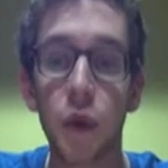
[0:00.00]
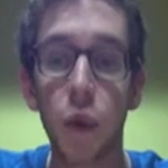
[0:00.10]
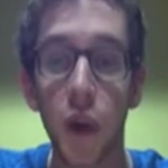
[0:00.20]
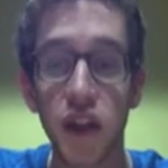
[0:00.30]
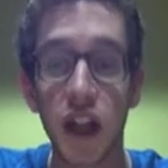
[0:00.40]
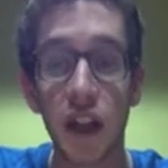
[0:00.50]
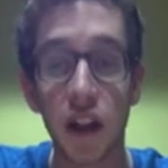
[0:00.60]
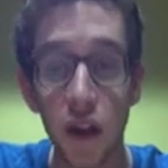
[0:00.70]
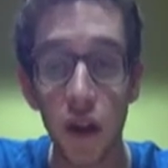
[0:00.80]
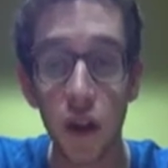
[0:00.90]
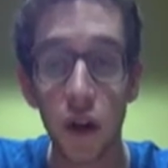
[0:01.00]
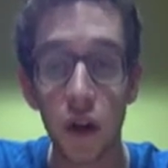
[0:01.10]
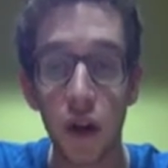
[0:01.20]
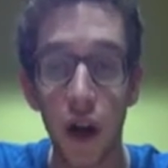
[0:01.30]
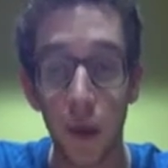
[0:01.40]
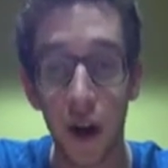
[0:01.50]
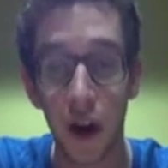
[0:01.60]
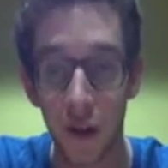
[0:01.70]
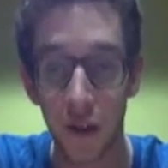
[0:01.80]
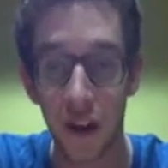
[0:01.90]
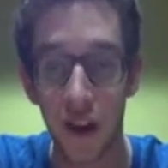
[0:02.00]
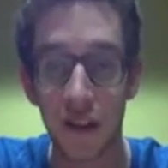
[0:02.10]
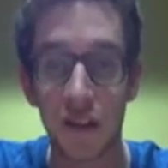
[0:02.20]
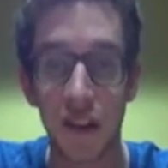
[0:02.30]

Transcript: which include, among other things,